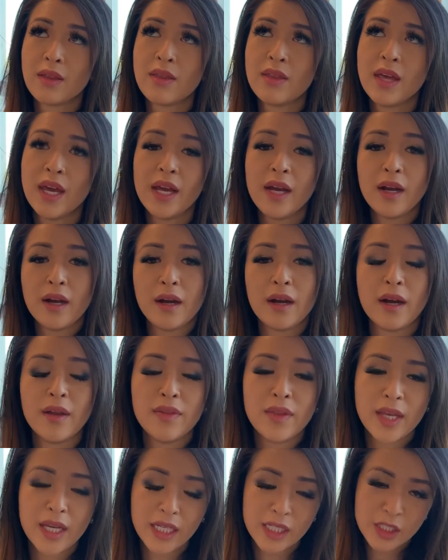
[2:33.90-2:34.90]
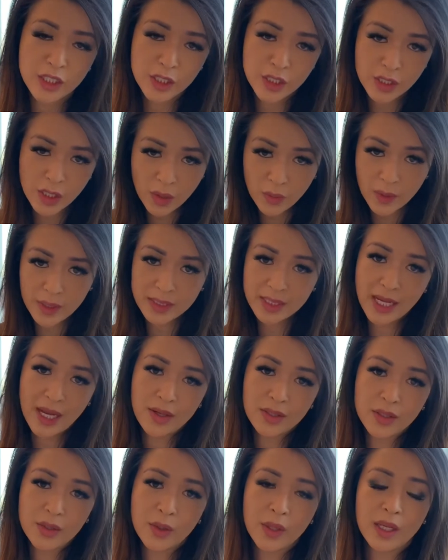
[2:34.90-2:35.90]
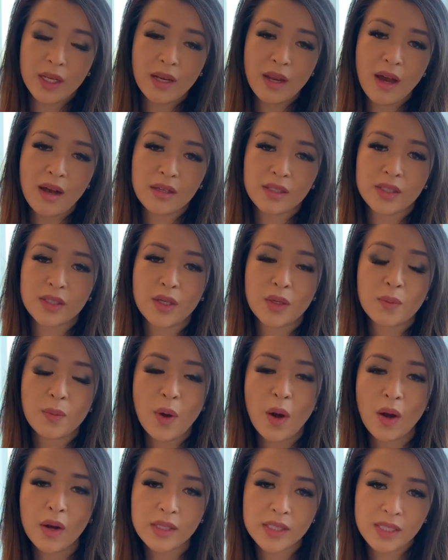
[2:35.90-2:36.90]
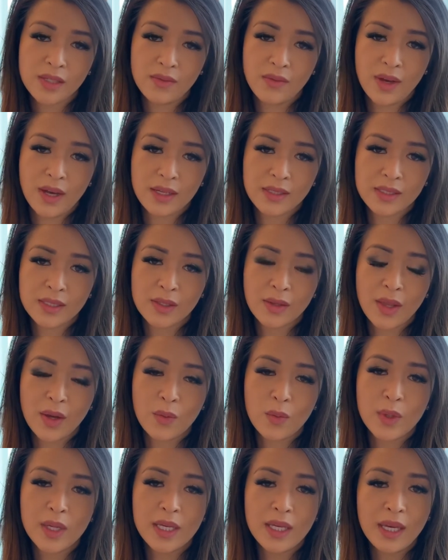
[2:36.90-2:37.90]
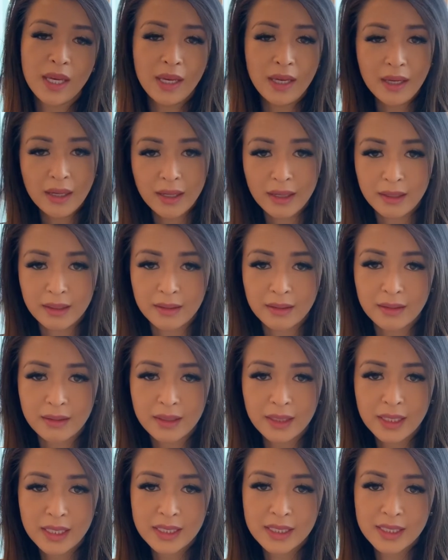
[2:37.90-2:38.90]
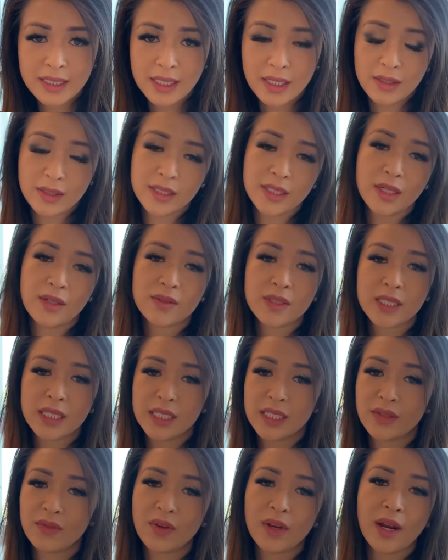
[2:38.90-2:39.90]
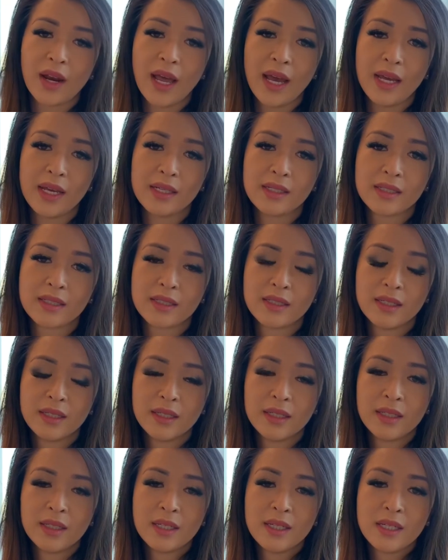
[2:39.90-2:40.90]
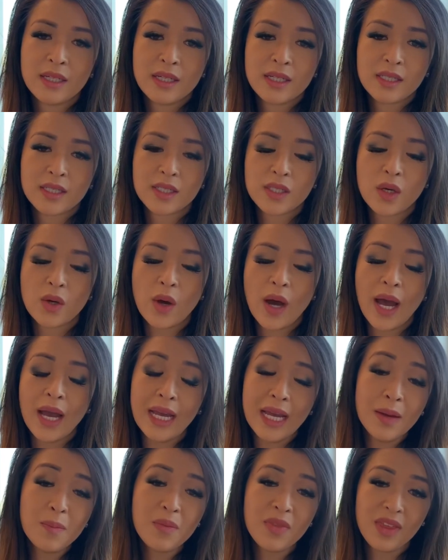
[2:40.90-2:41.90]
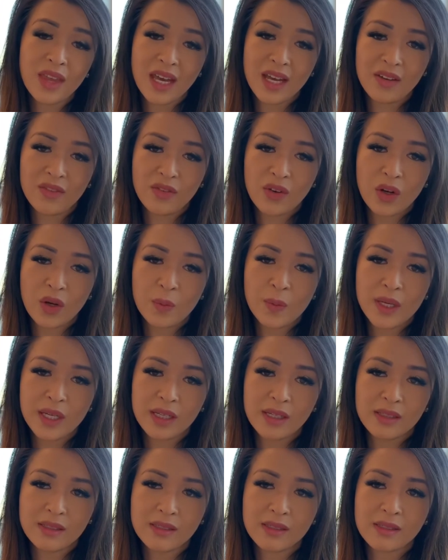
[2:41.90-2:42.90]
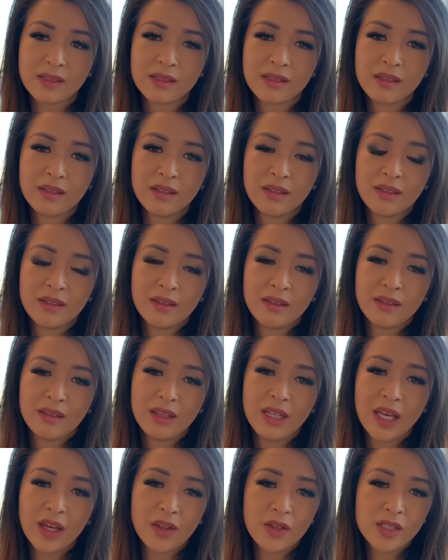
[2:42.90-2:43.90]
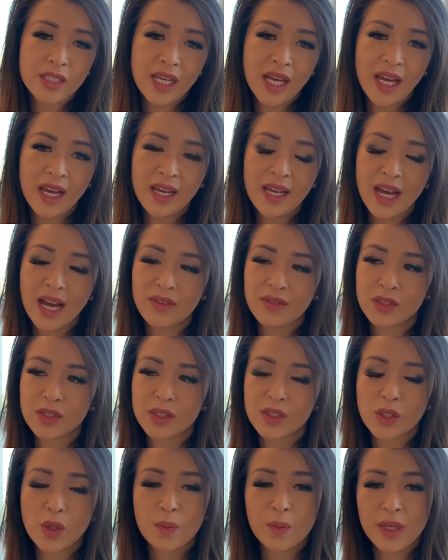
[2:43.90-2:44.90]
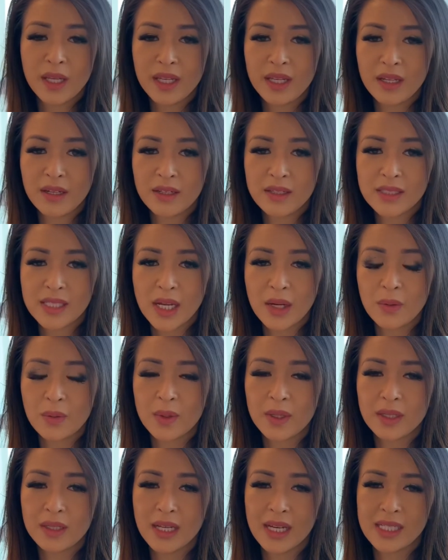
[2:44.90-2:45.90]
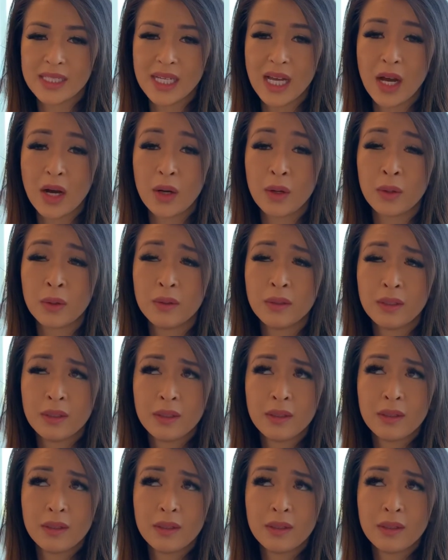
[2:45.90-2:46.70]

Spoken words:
there, and they can show us how to unlock certain parts of us so that we can see ourselves in a different light. So I am thankful because the other day, after so many years, I realized how